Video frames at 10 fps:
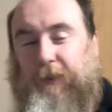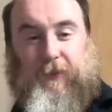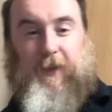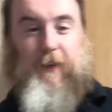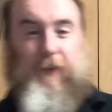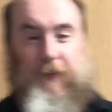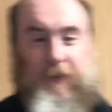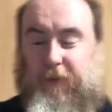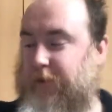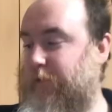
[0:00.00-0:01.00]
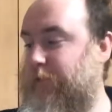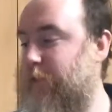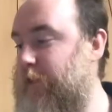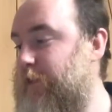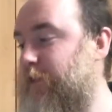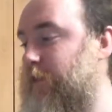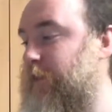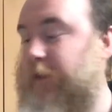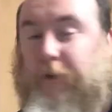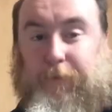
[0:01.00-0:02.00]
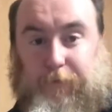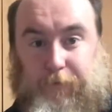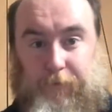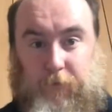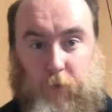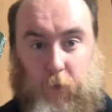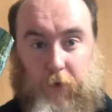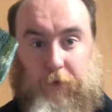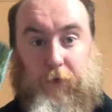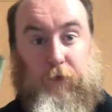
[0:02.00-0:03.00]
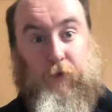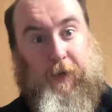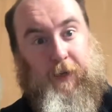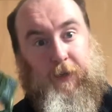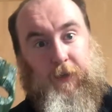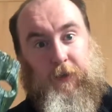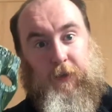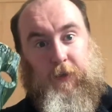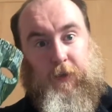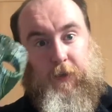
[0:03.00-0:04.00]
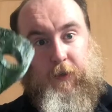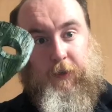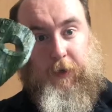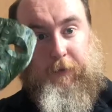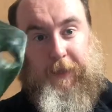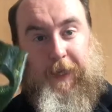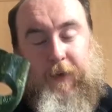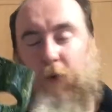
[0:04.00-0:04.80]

So yeah, this is the first uh, one of the three that I'm getting.